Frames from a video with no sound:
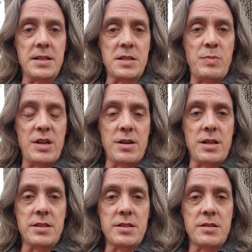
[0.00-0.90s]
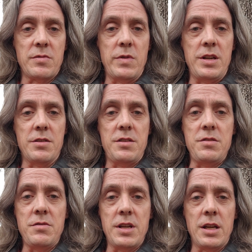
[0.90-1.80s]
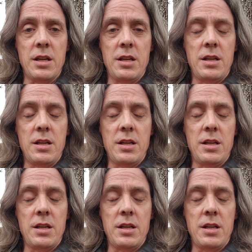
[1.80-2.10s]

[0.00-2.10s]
experience, what you're doing